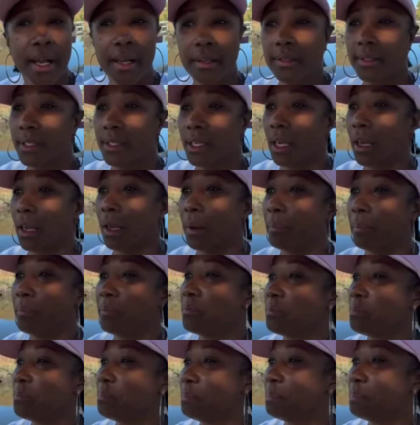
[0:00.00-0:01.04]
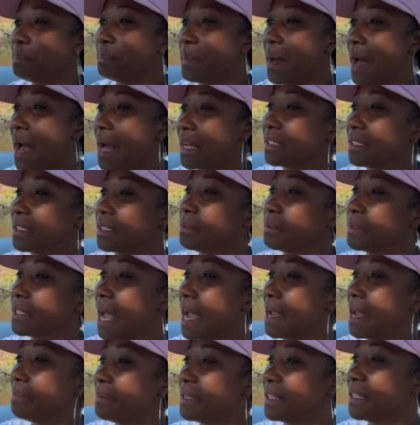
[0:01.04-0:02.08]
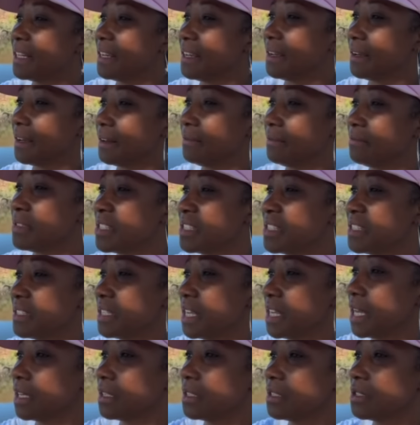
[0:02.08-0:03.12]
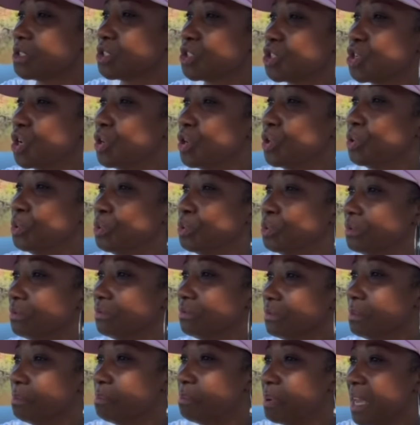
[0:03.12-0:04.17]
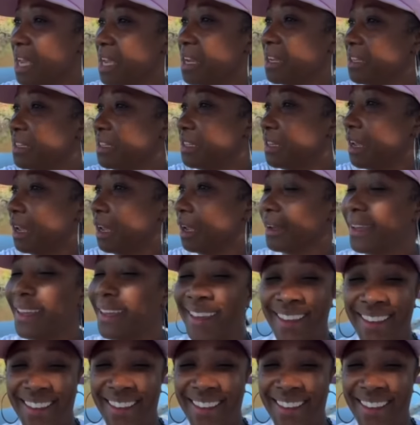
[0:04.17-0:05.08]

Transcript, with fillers: I said, I just typed it in six two big dick.